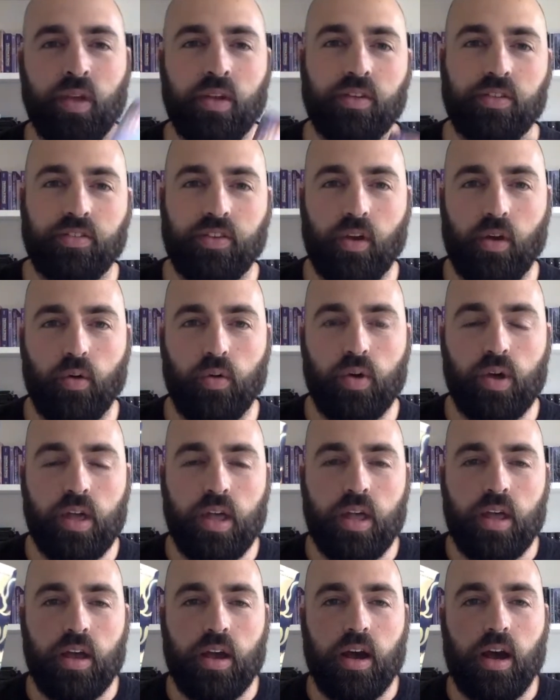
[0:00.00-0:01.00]
So,
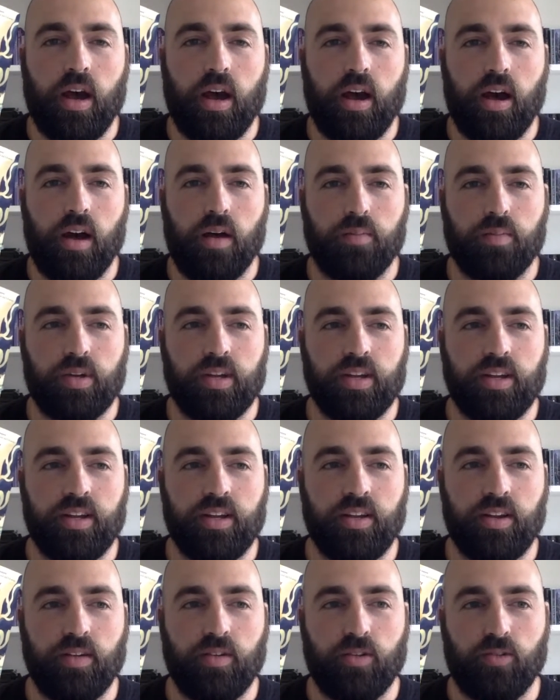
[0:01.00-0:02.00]

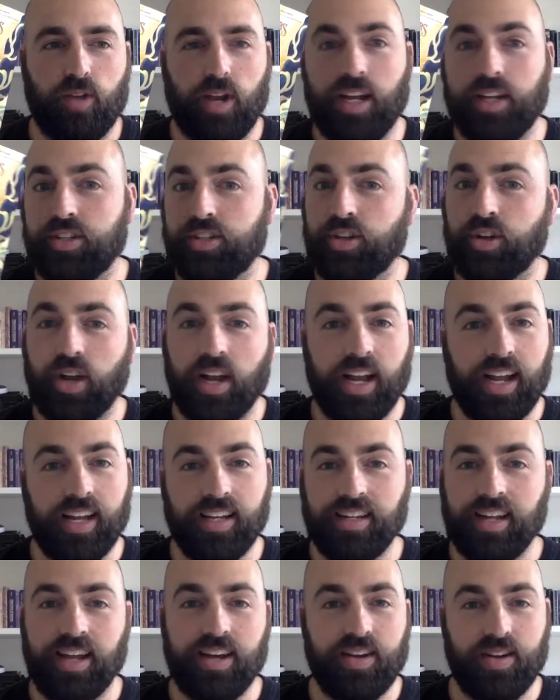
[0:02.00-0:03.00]
raise your
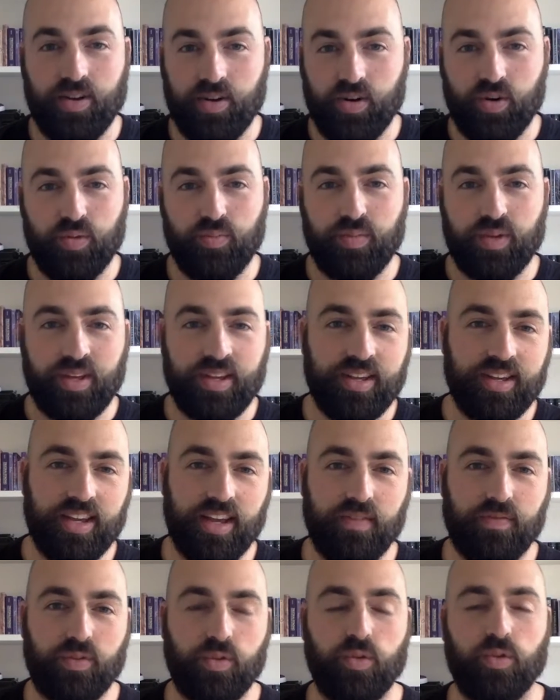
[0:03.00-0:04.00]
hand at home
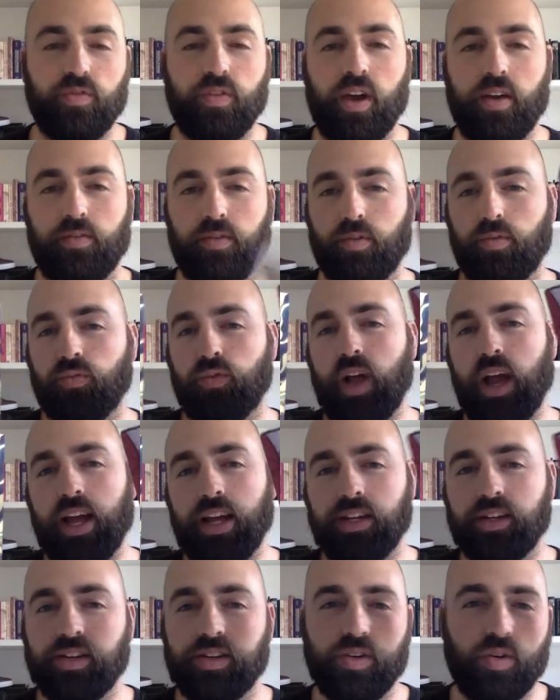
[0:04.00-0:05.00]
if you've ever
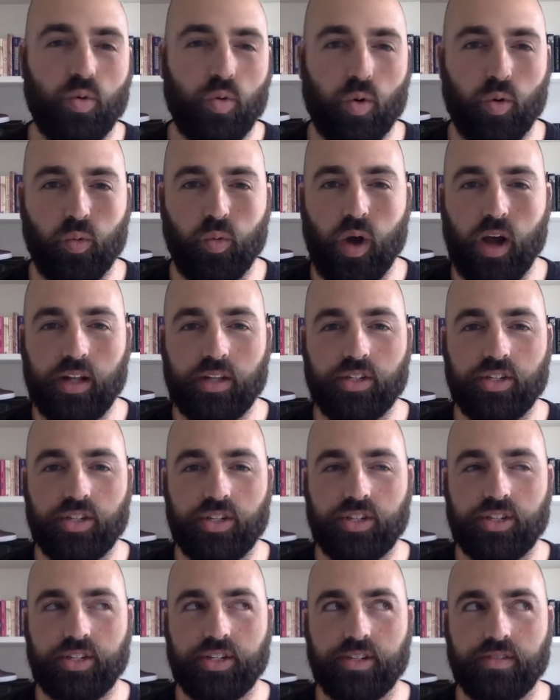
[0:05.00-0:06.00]
read or
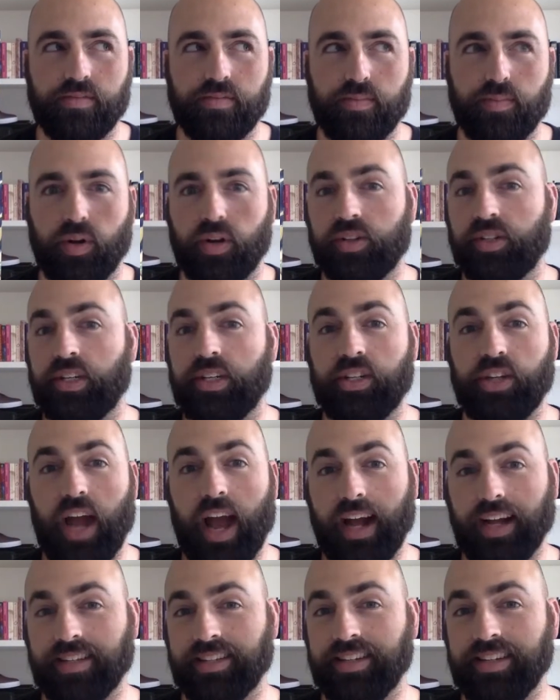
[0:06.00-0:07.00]
watched Percy
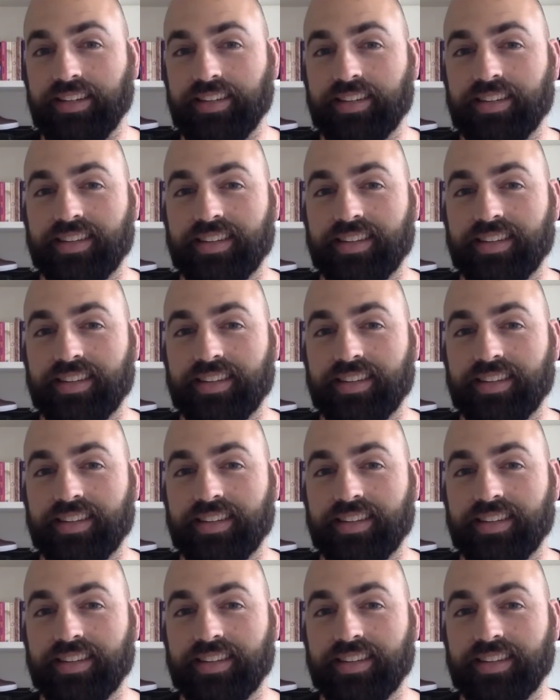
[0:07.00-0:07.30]
Jackson.